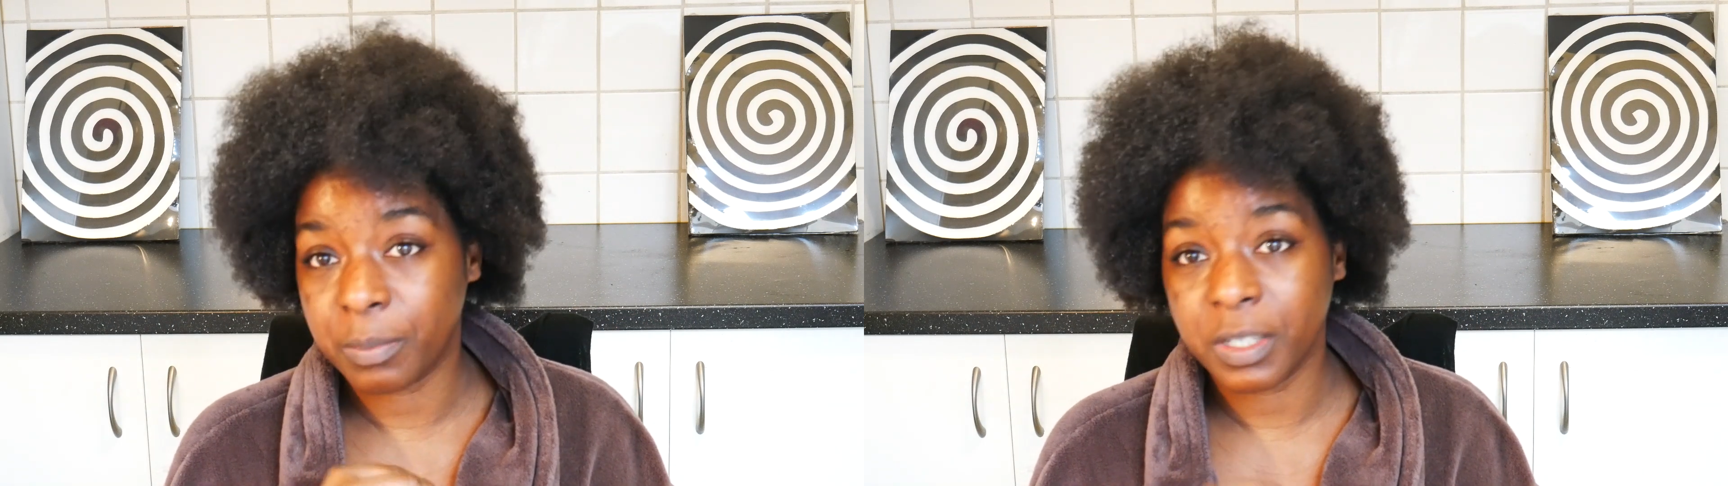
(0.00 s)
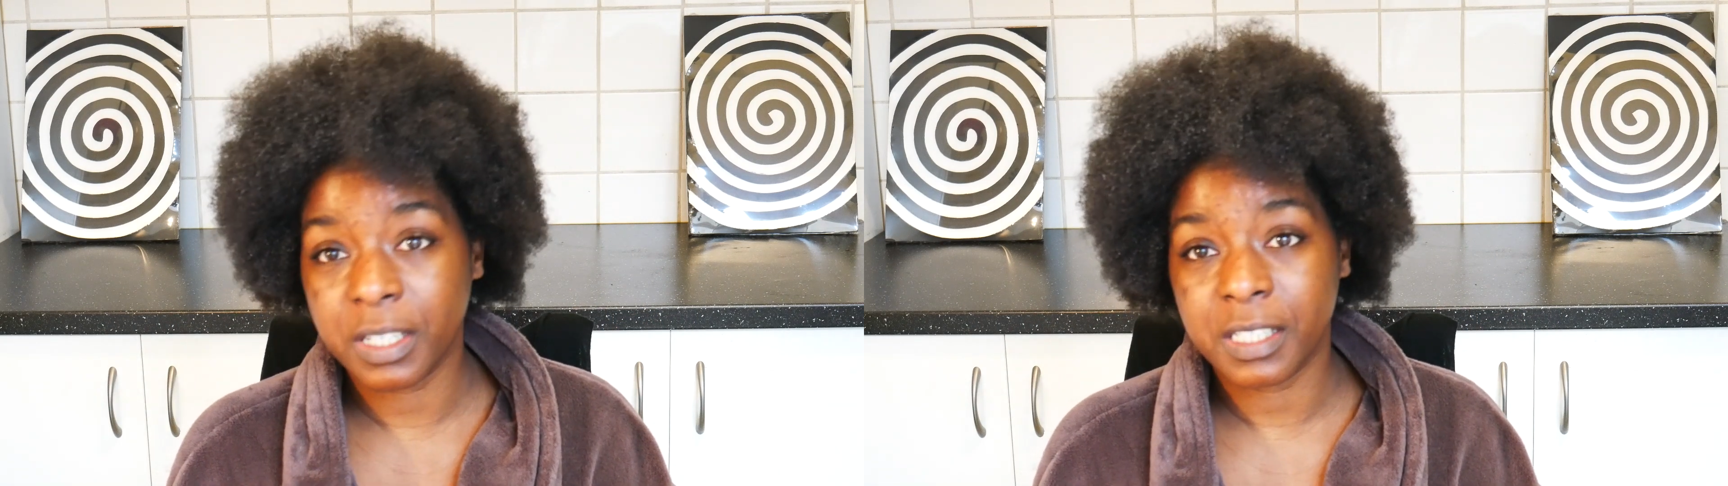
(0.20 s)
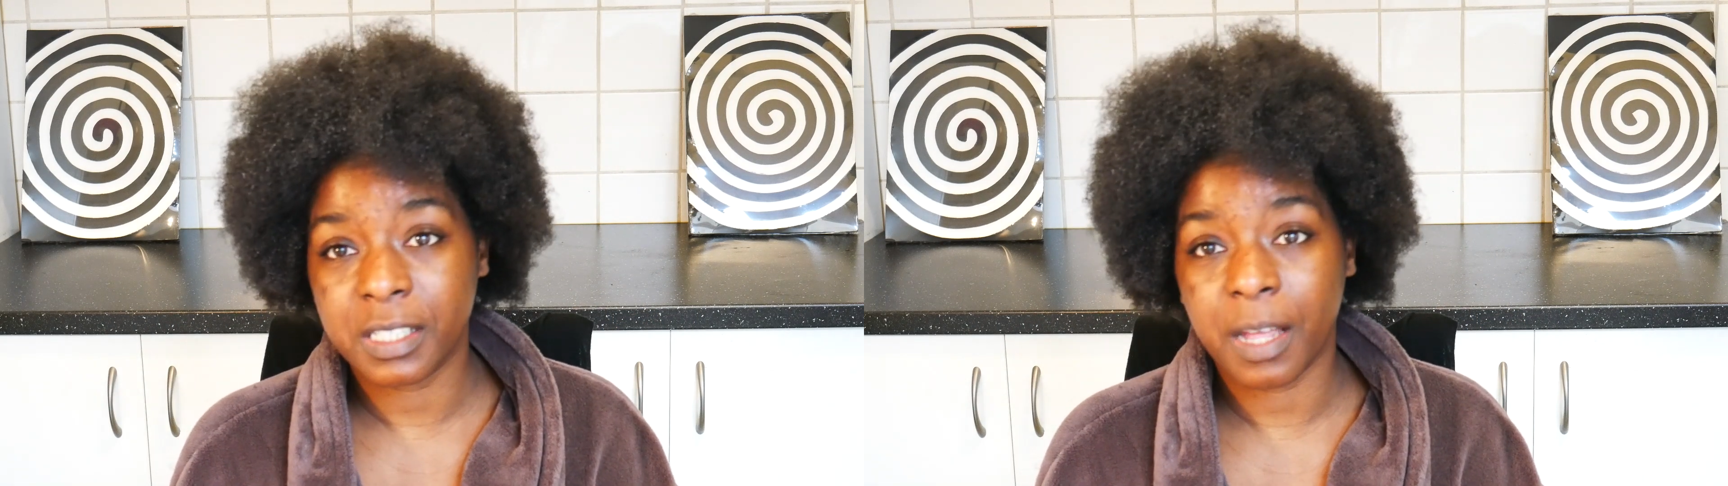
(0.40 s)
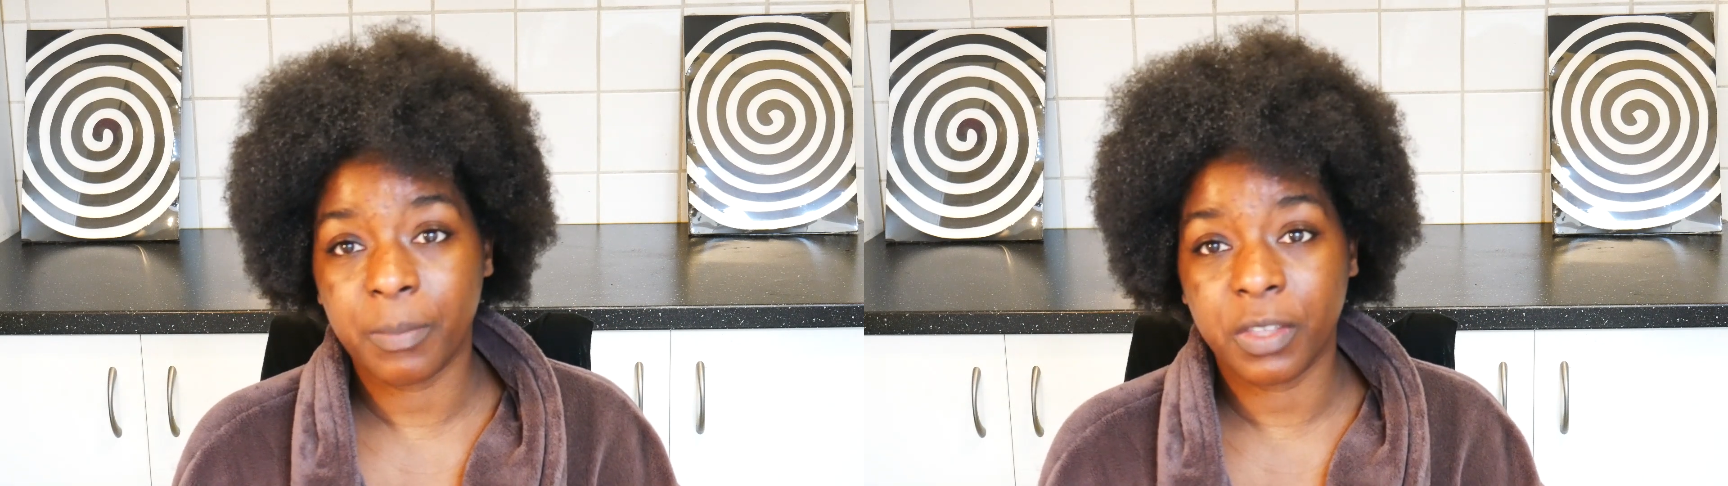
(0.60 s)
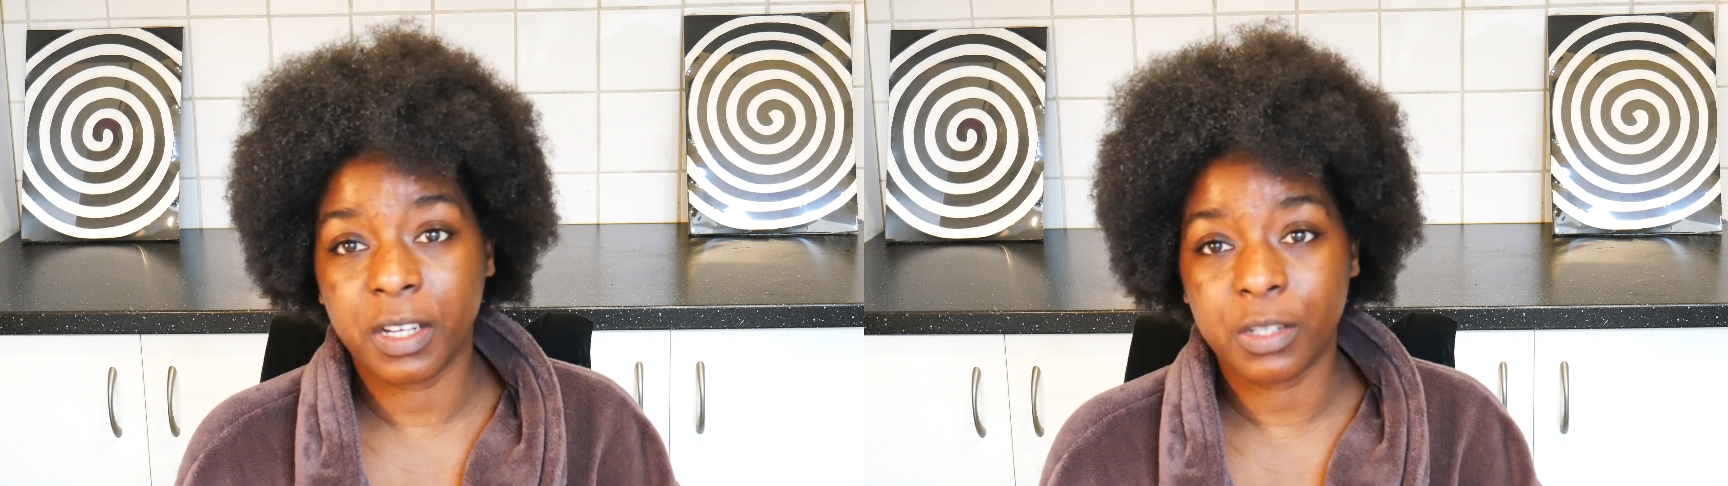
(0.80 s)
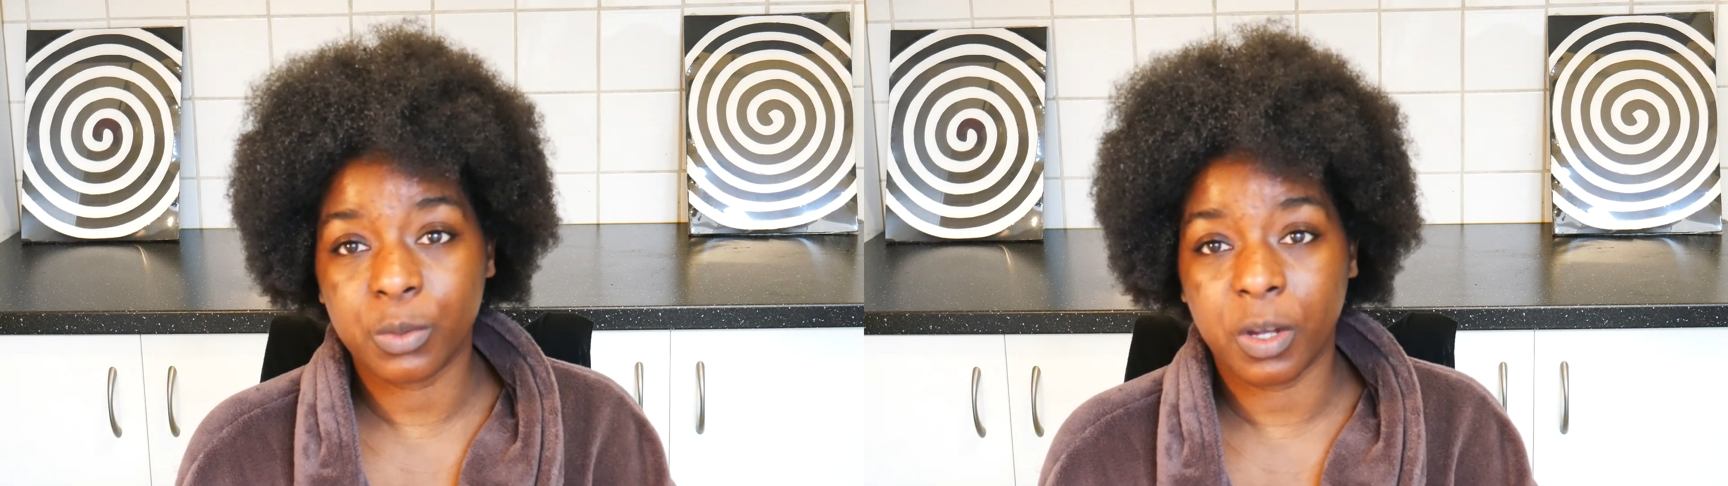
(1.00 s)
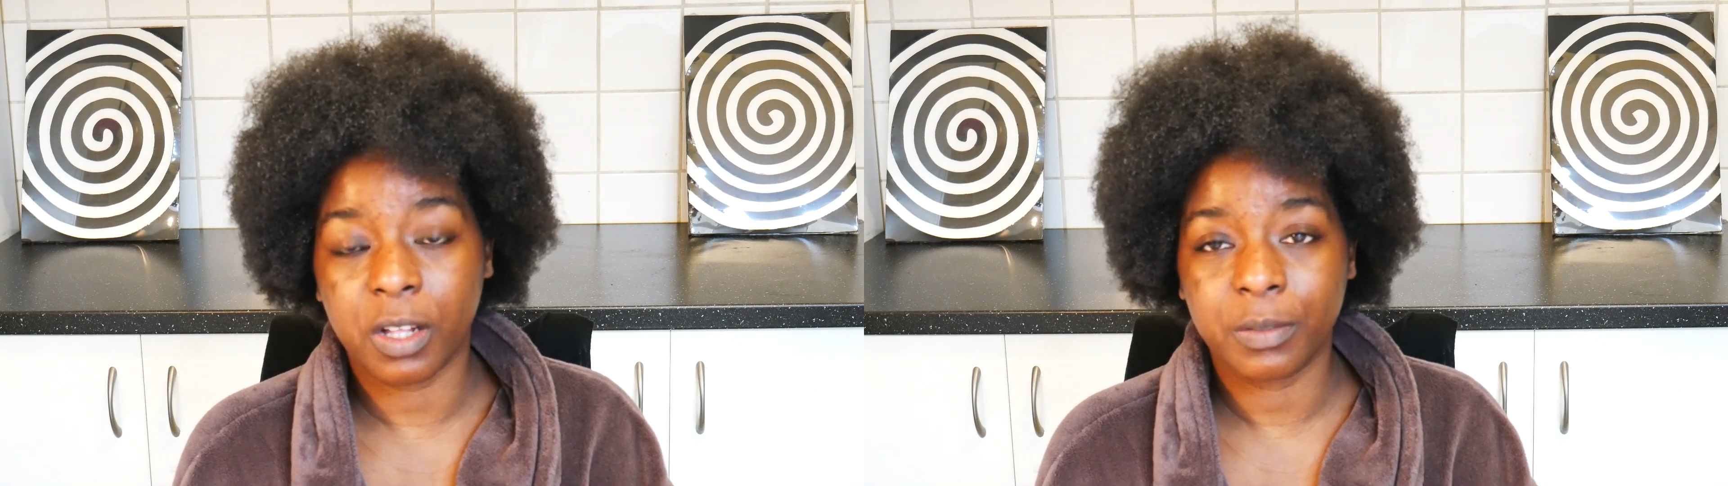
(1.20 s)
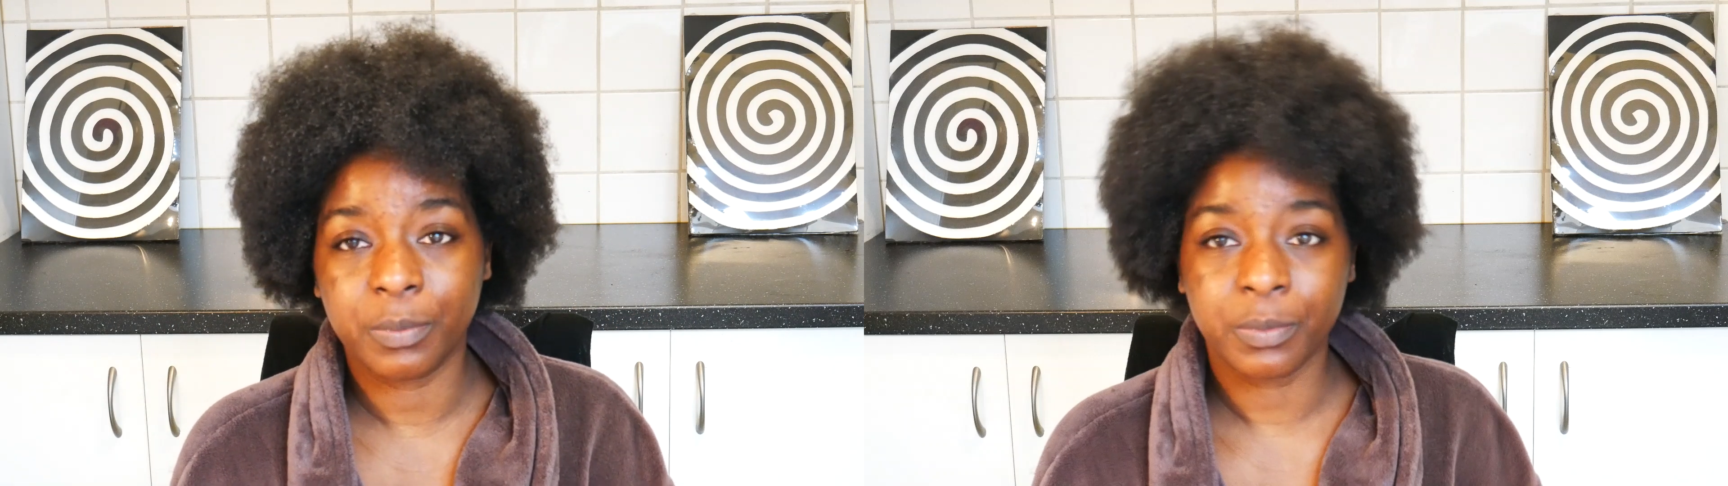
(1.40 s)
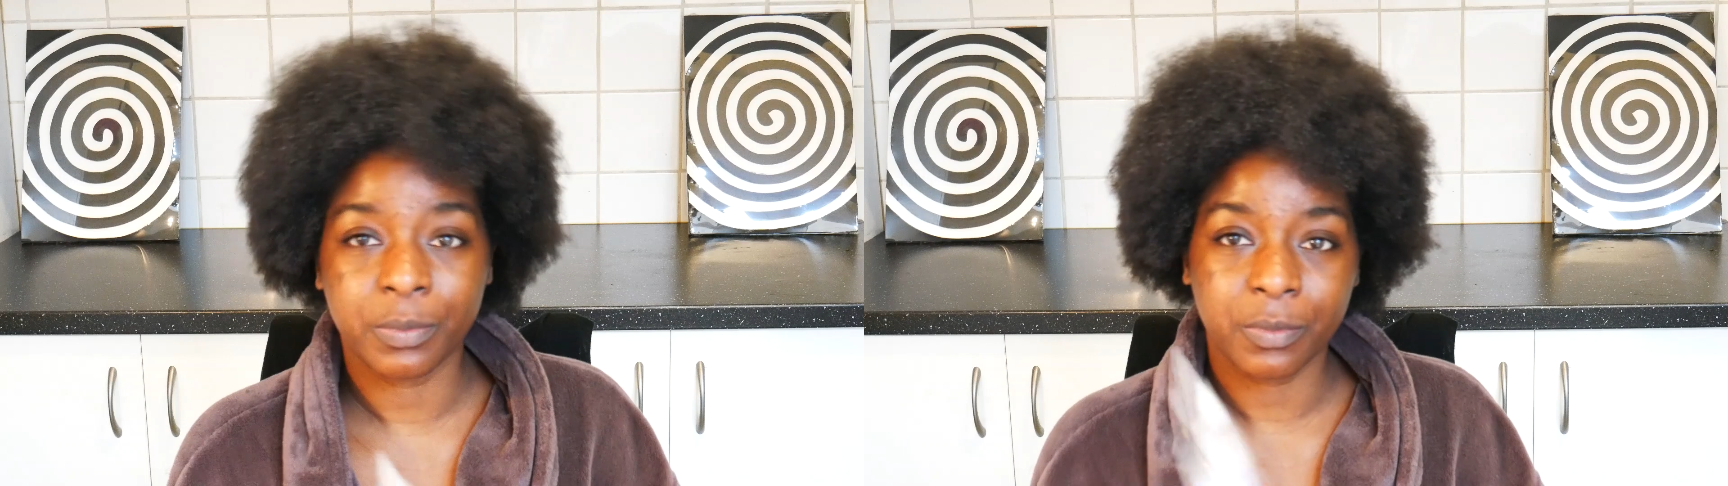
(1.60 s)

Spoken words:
needs something as well.